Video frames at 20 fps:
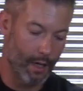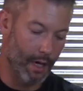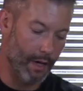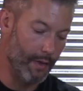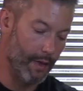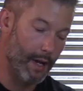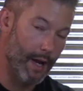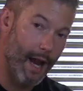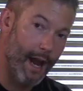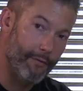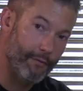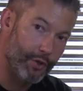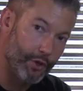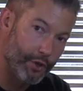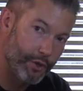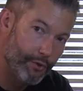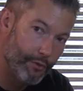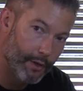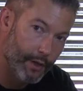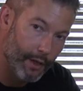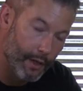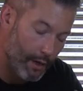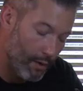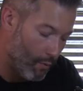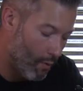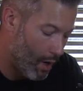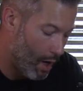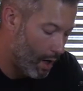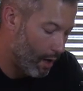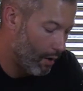And then after shooting it a
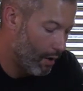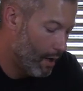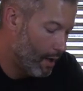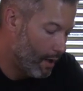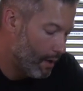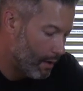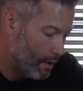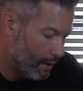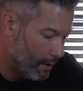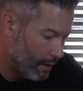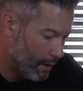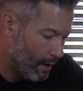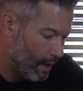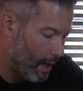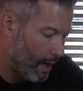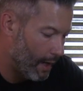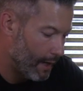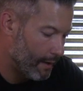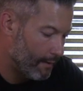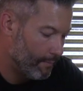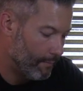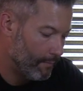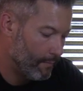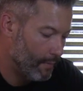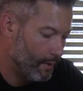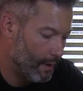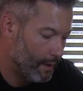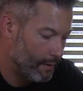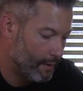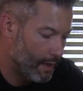while,
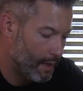it